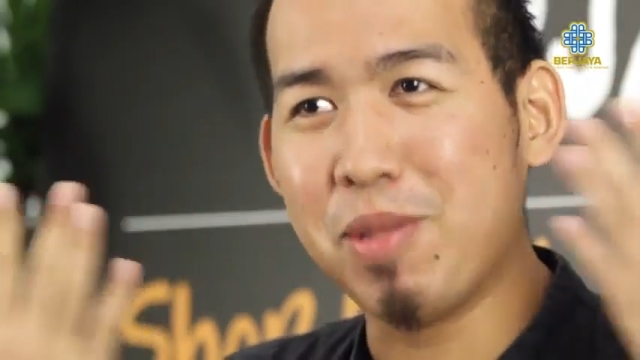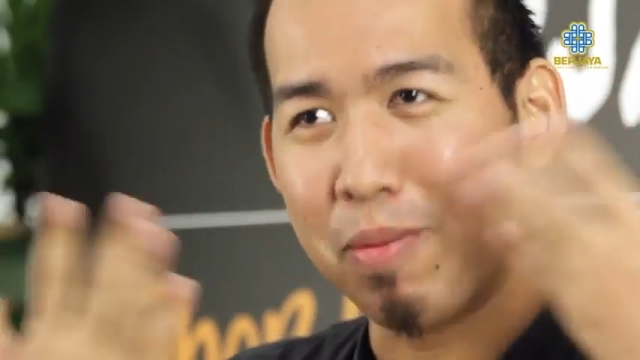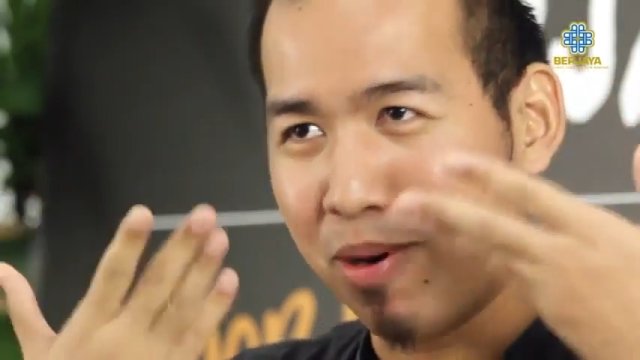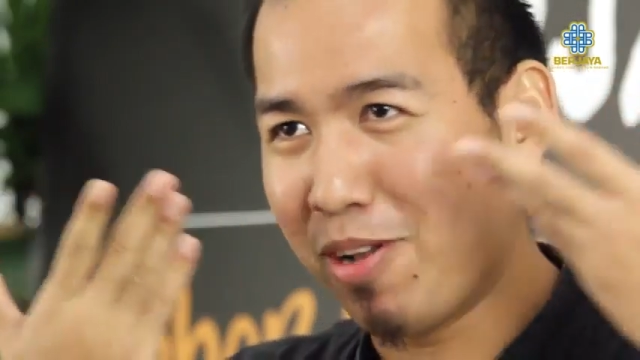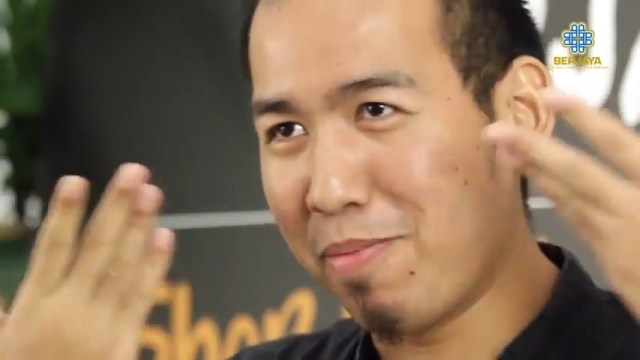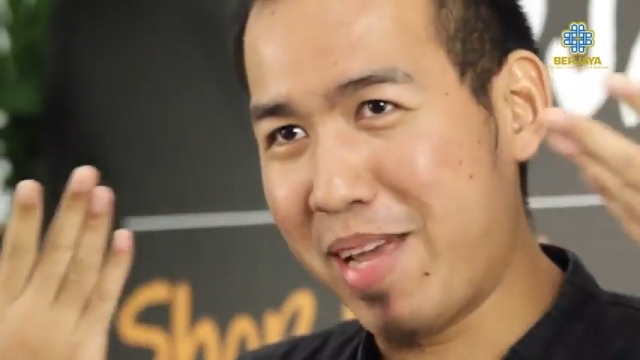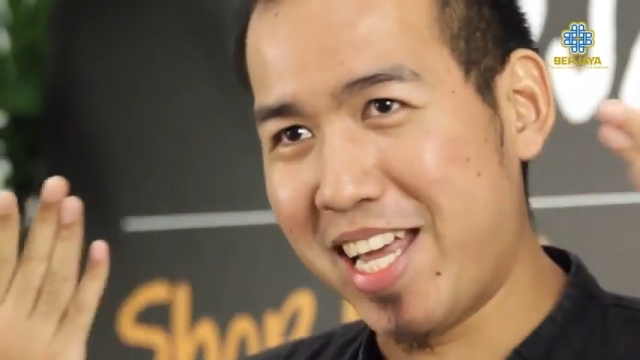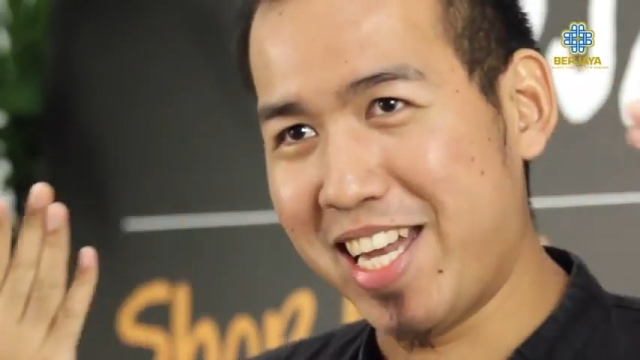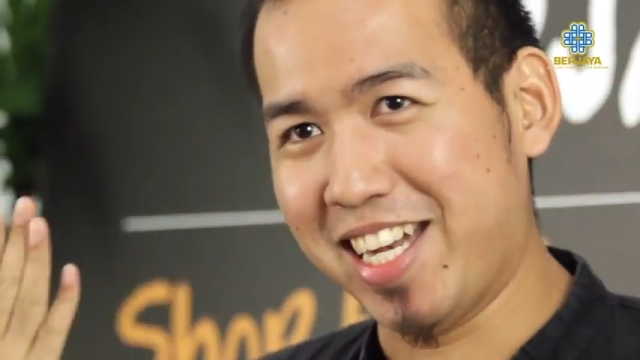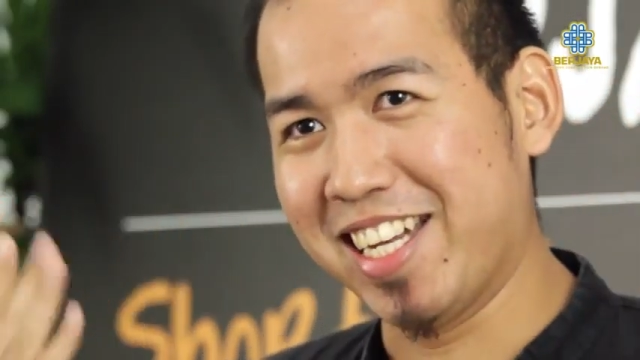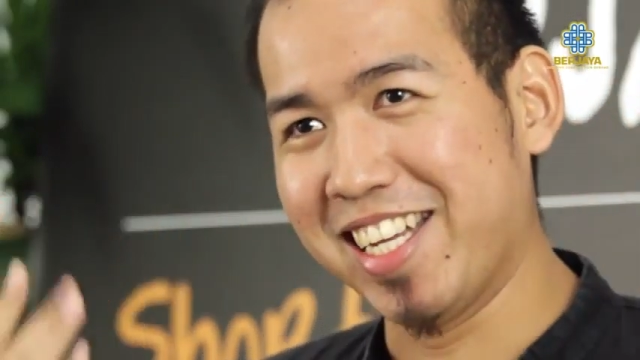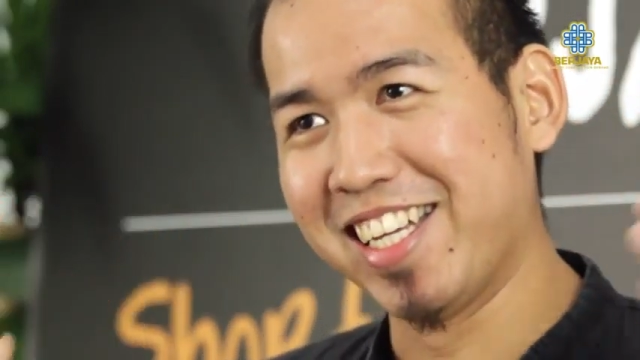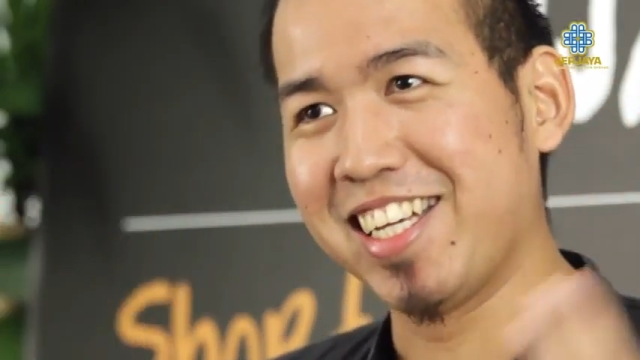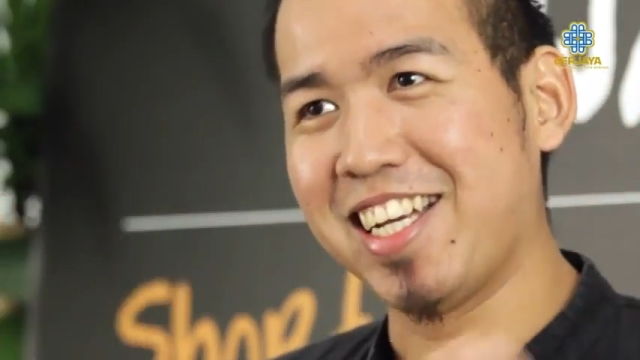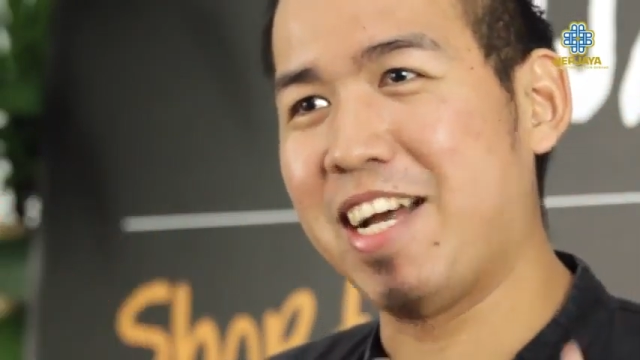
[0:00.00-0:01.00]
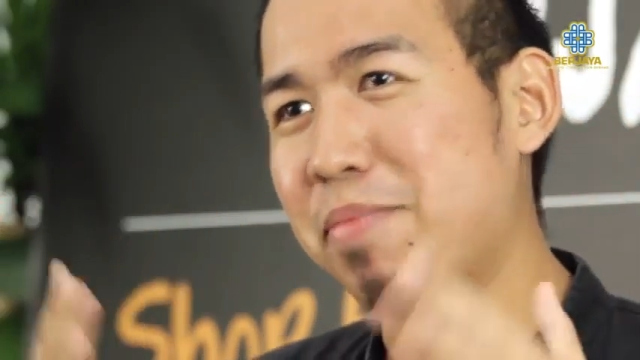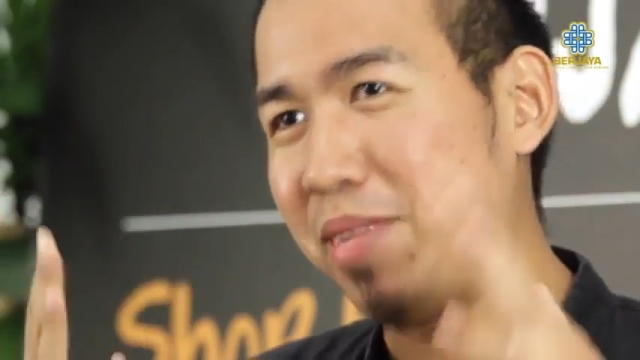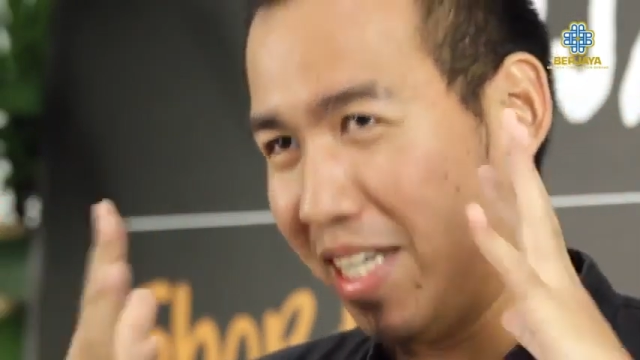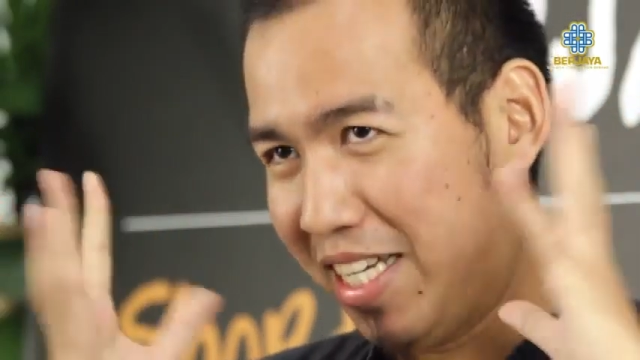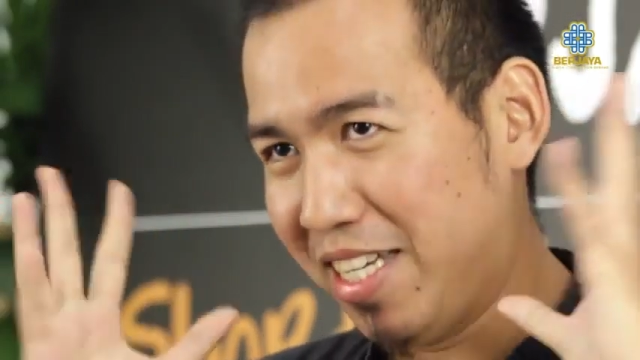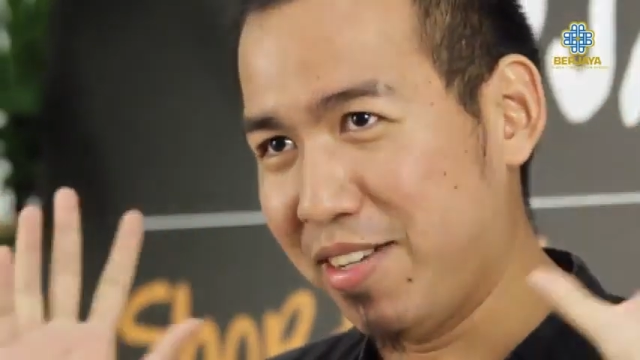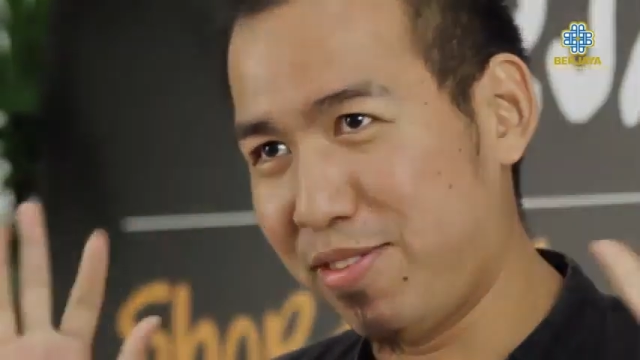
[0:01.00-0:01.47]
I'm the bald man.
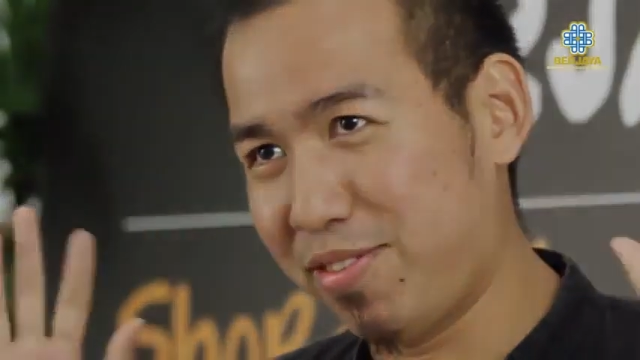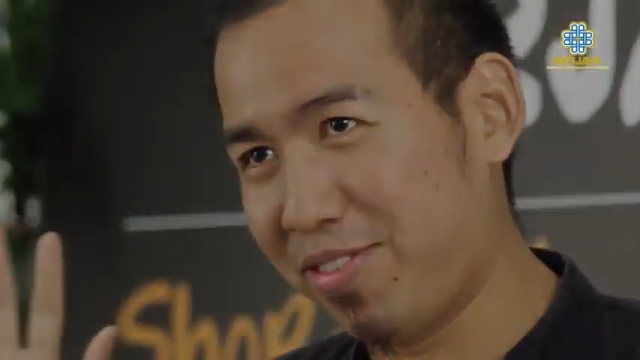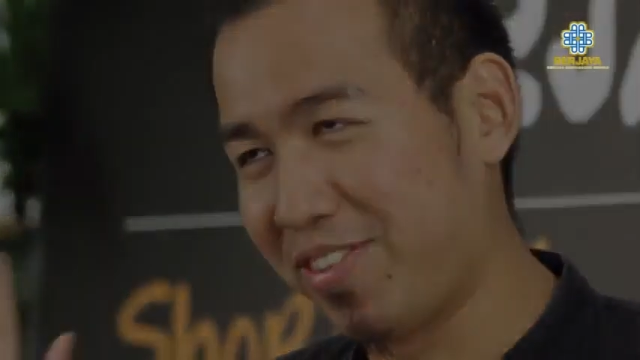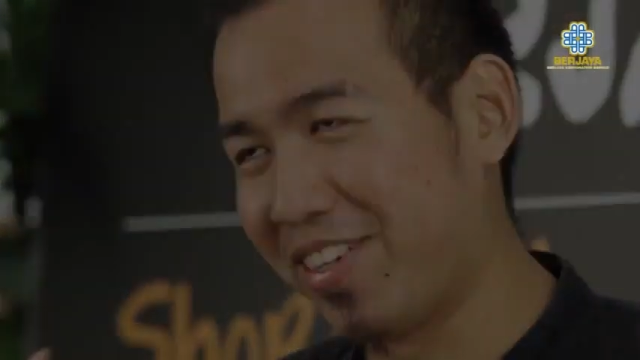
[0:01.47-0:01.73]
I'm the Earth.